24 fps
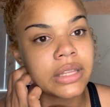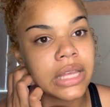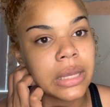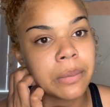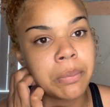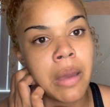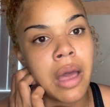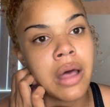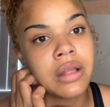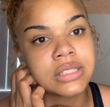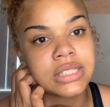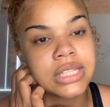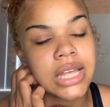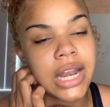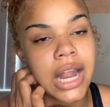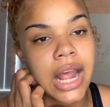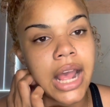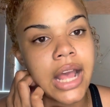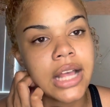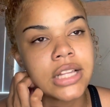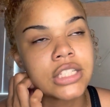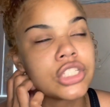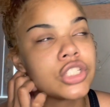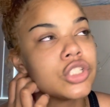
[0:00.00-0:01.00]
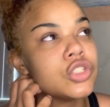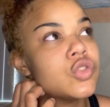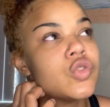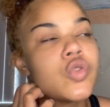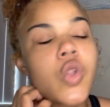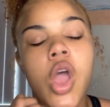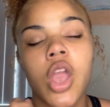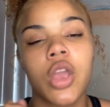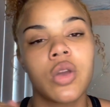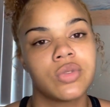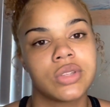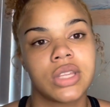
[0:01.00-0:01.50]
like, bounce that ass.
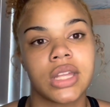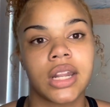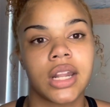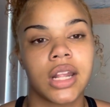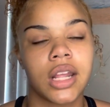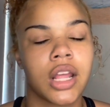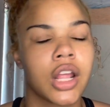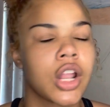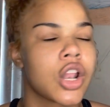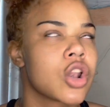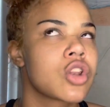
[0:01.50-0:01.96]
No, you didn't.